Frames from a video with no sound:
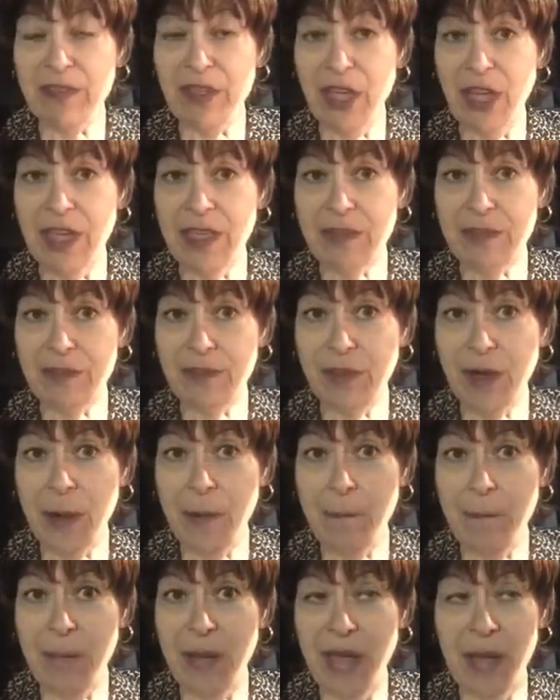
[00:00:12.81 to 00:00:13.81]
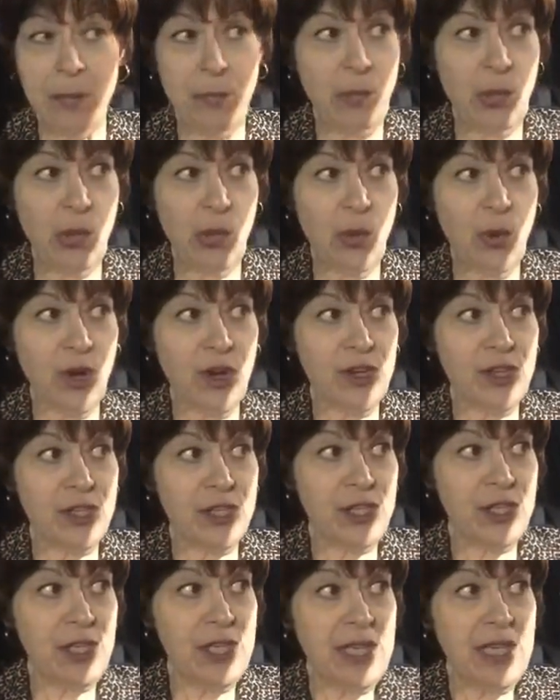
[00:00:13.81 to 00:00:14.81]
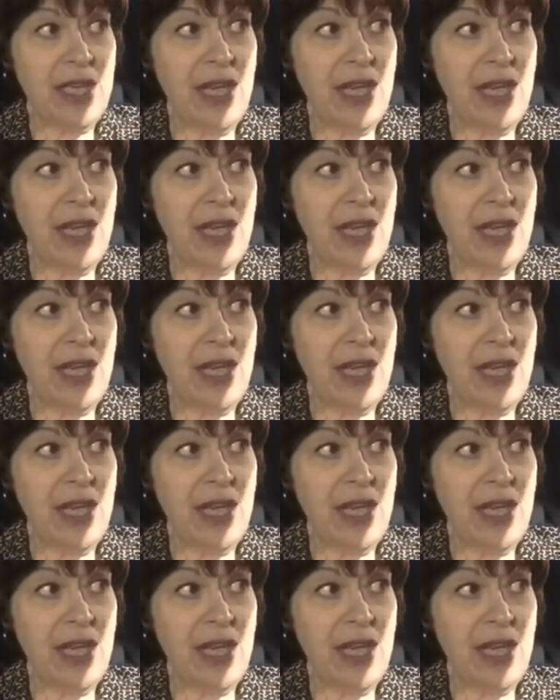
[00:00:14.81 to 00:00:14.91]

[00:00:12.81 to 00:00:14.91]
vlog from my porch,